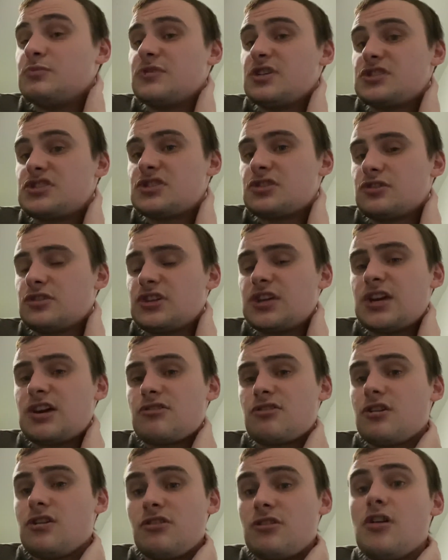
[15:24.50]
Sunday
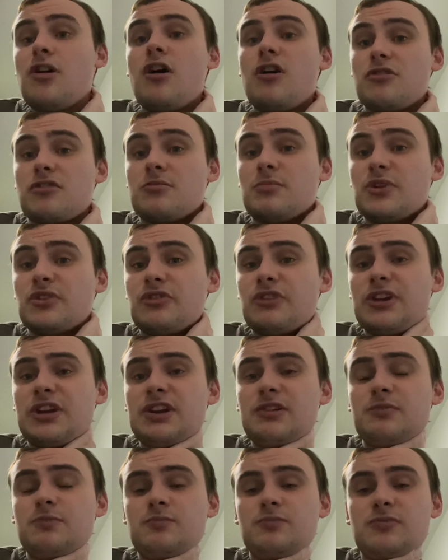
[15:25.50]
or a
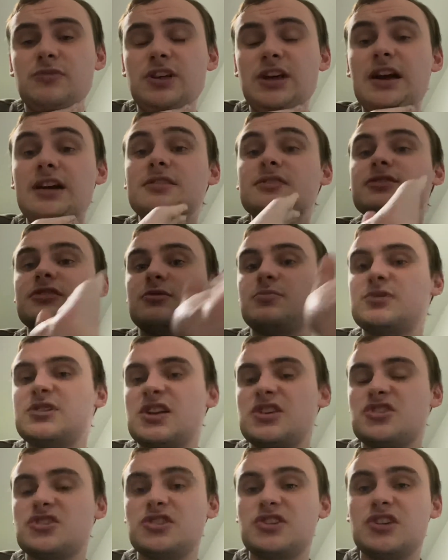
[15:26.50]
Monday that I could
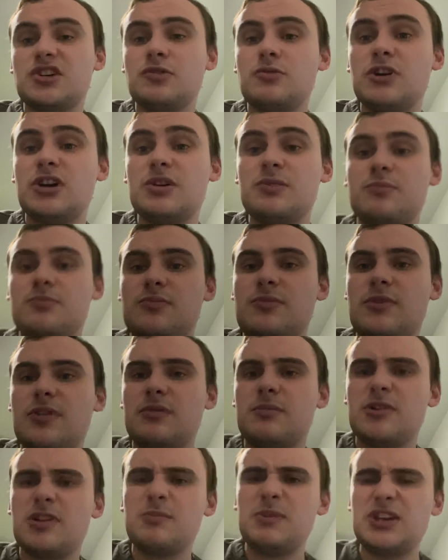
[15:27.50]
potentially do.
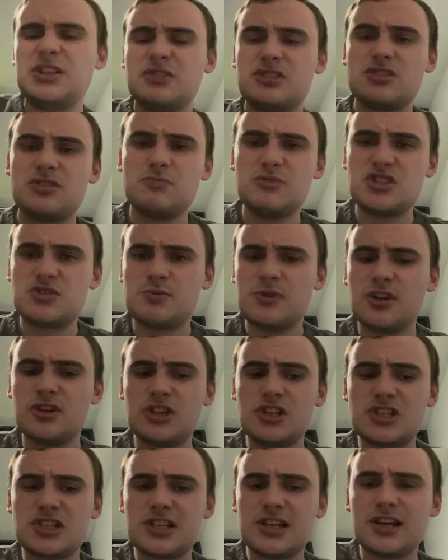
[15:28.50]
I mean, to be
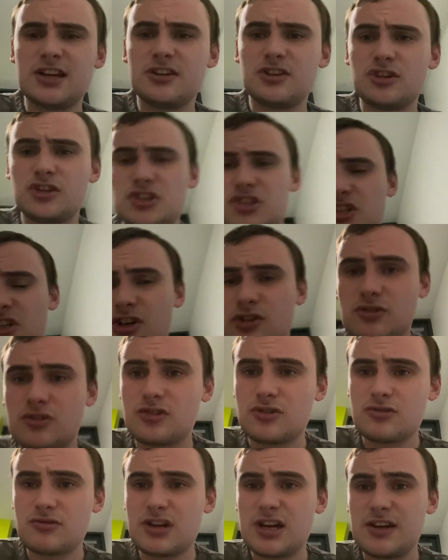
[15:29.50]
honest, like, I know it's not
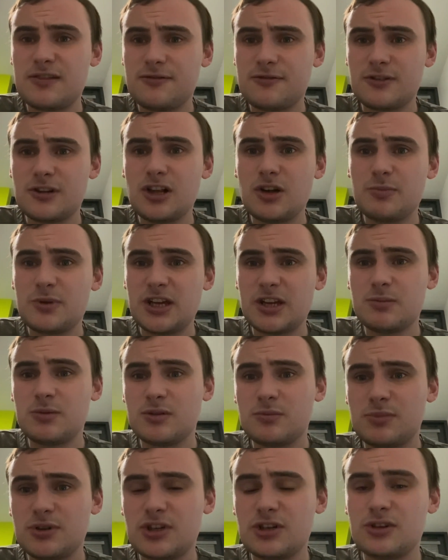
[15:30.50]
great for a lot of people,
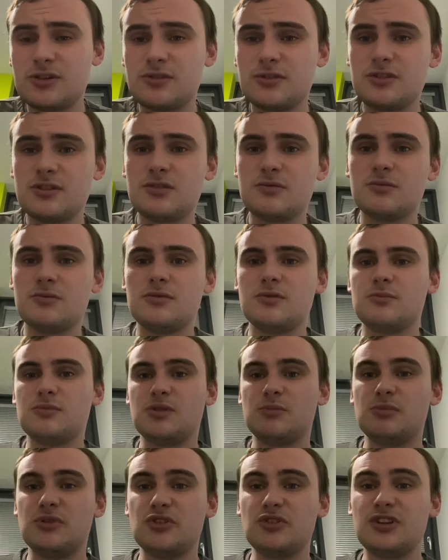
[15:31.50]
but
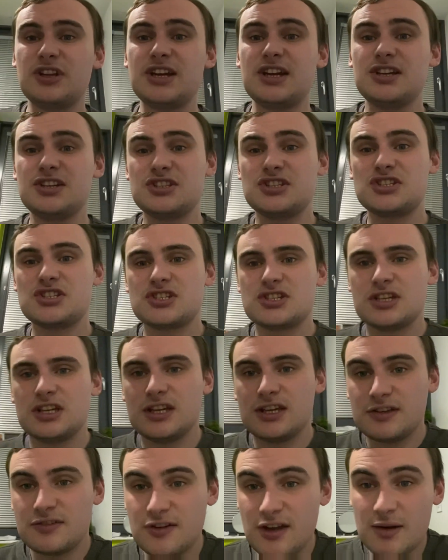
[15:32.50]
Mondays,
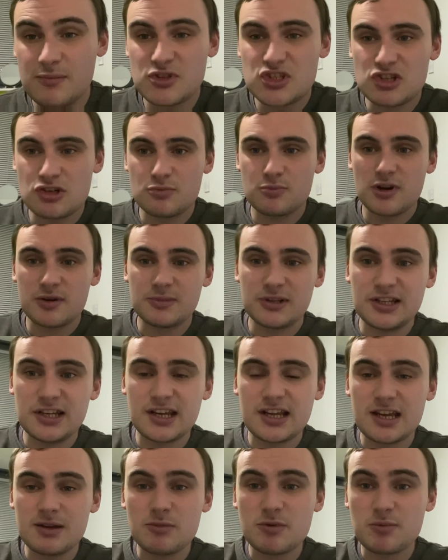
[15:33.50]
if I'm to do a Premier League
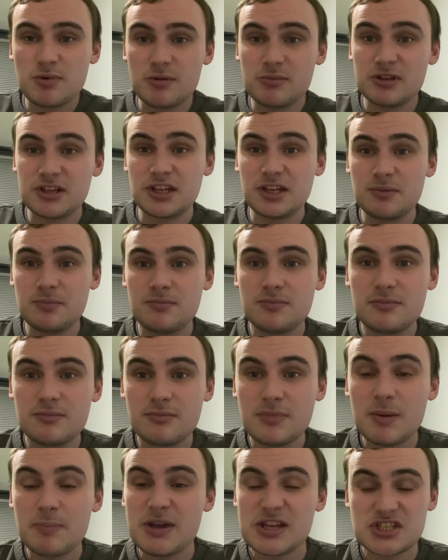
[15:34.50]
game, are probably
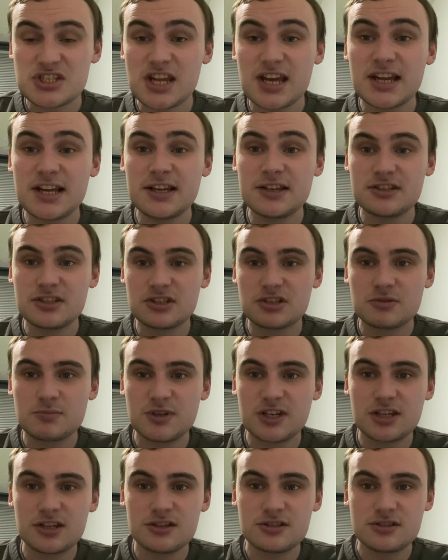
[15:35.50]
my best night,
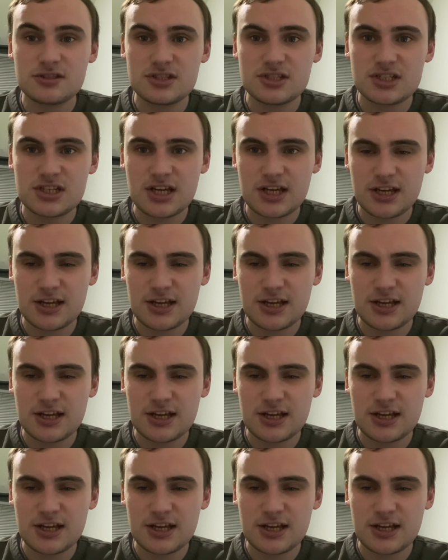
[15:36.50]
because